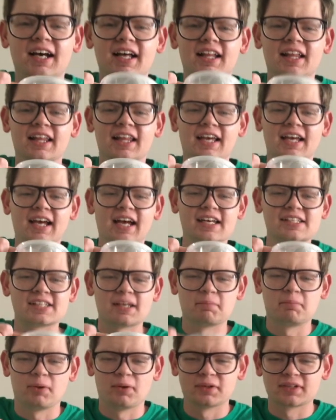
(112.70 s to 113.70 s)
like as I
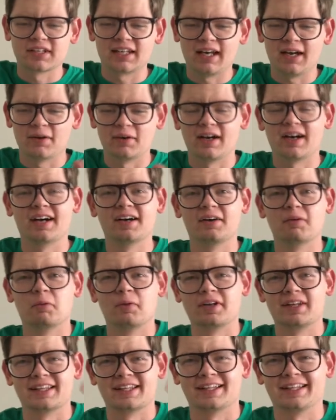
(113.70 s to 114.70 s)
pulled it out,
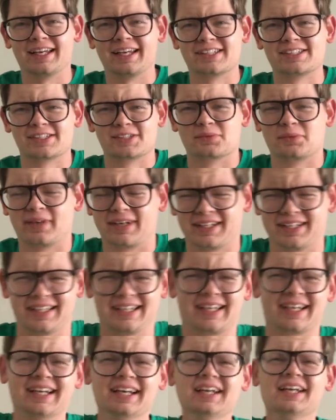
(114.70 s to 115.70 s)
one of the legs is wiggling.